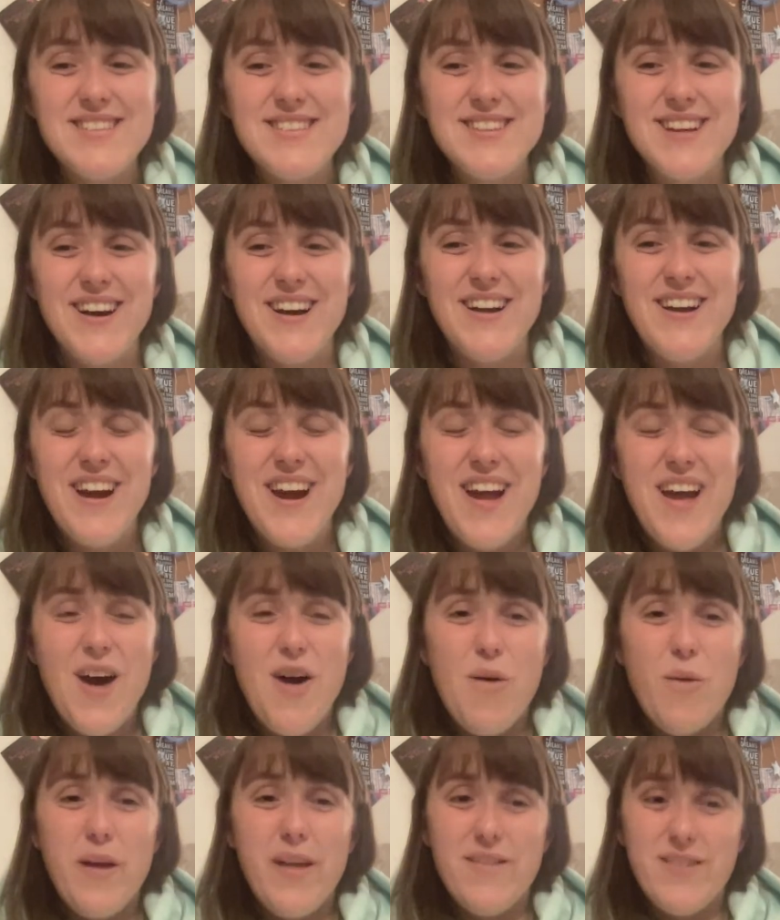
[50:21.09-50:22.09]
So
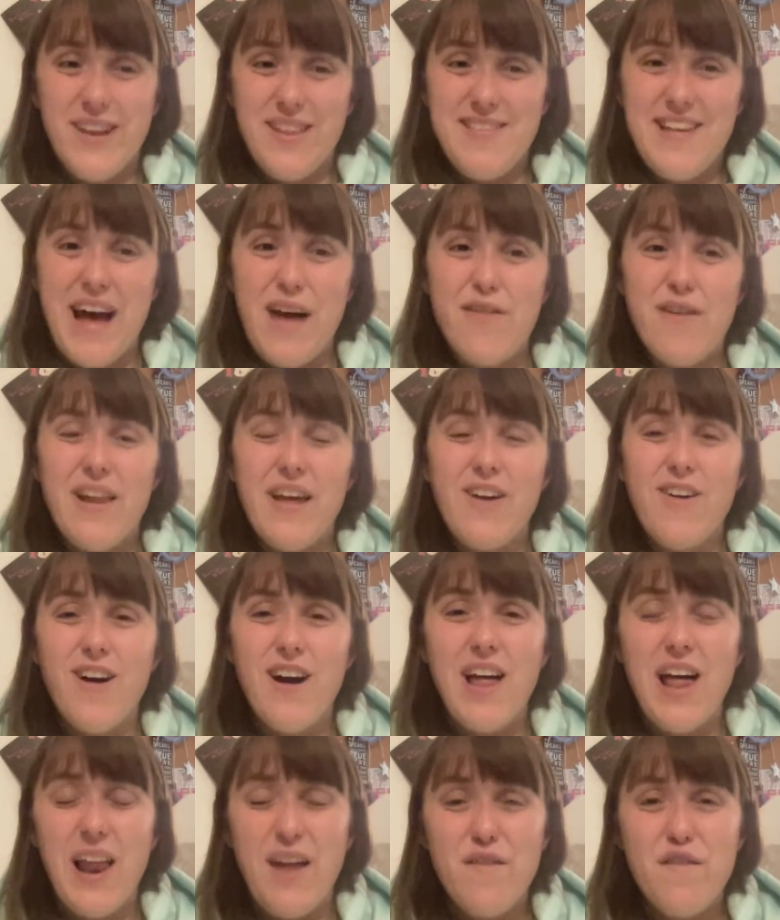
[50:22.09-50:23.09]
we, we definitely
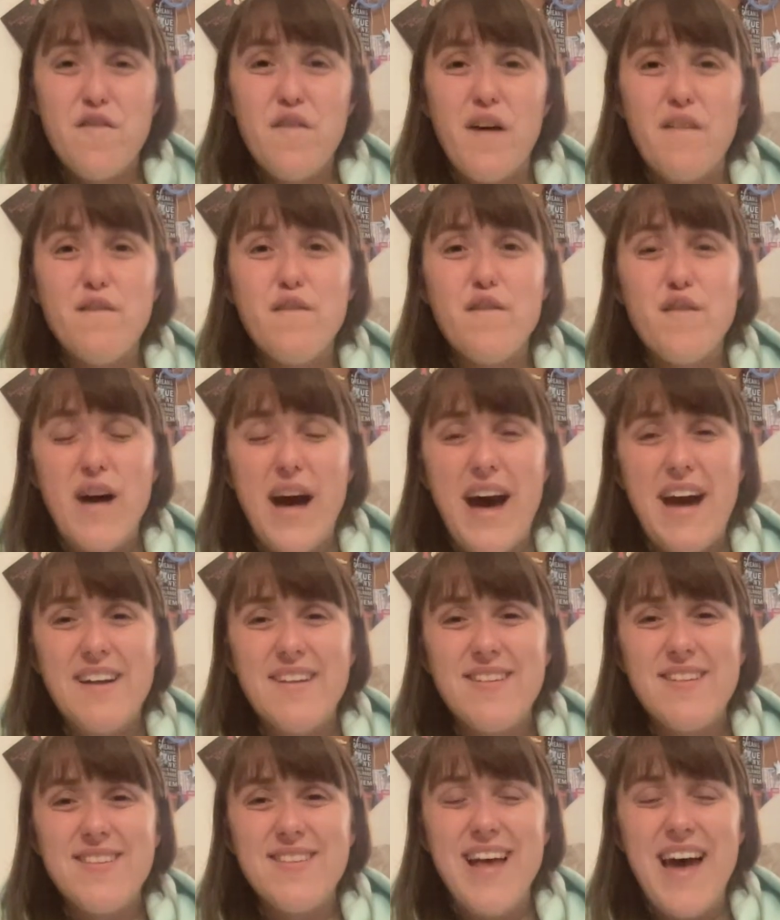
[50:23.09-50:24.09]
got fun
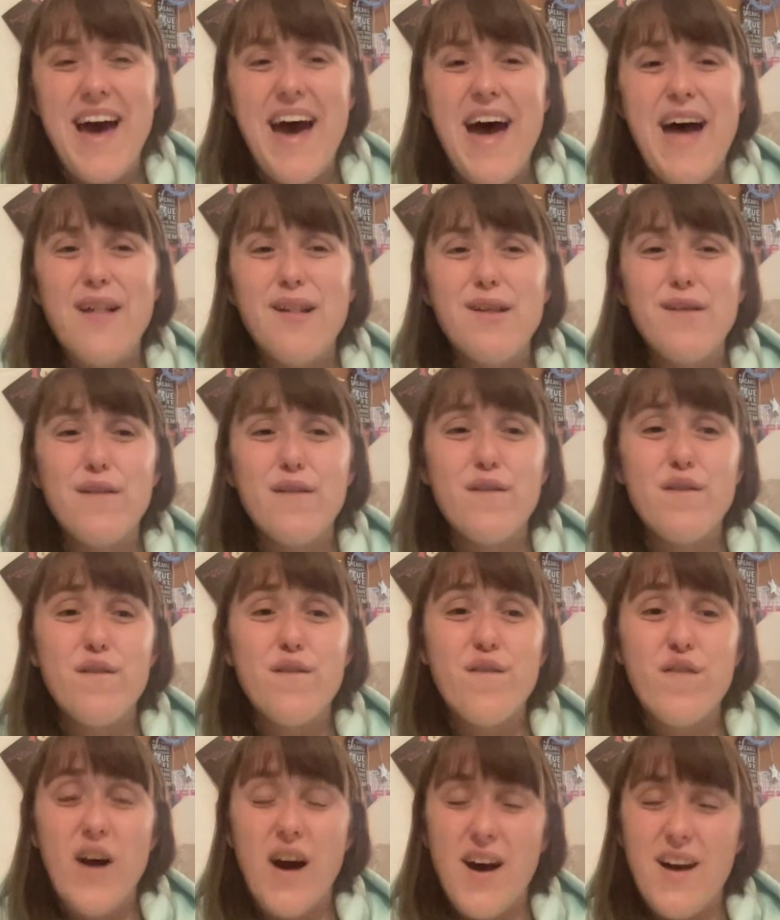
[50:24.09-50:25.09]
facts and
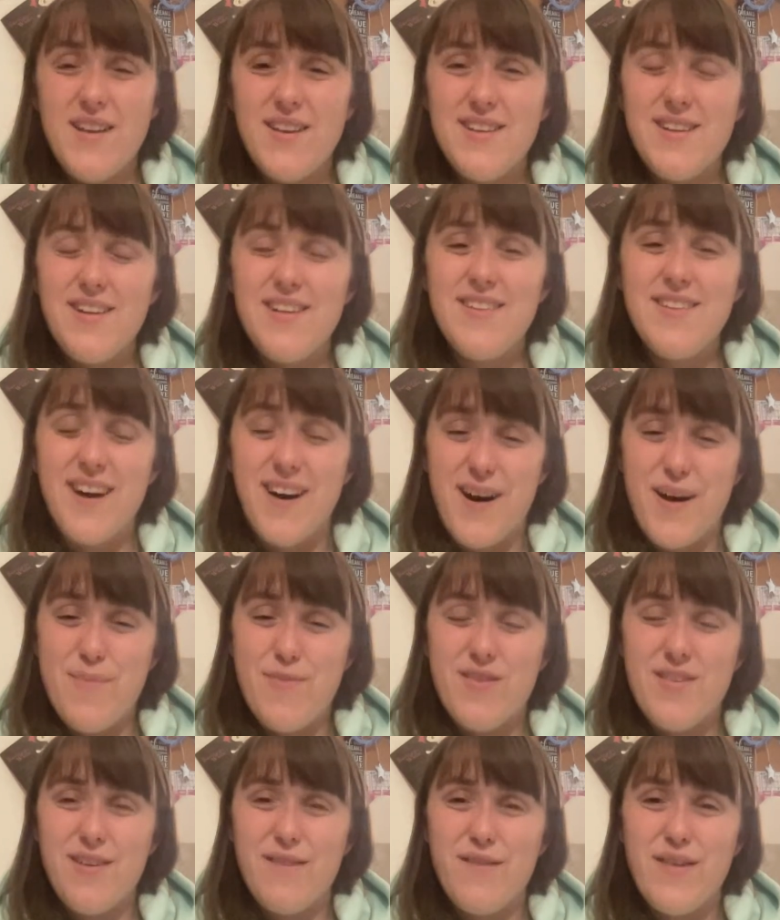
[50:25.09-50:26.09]
fun
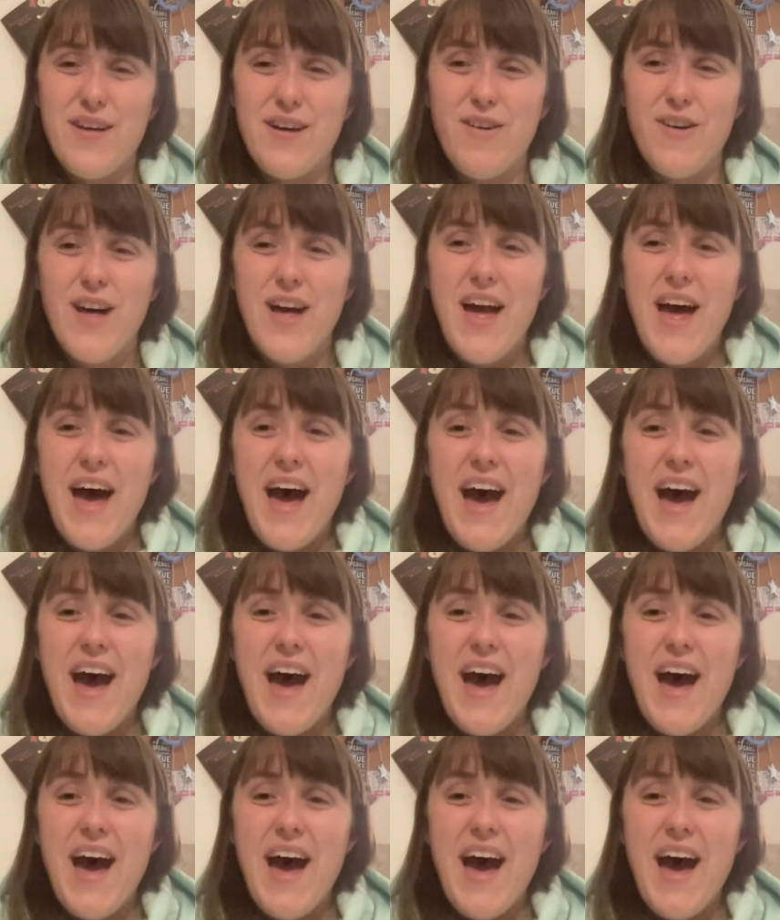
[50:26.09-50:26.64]
times to bill.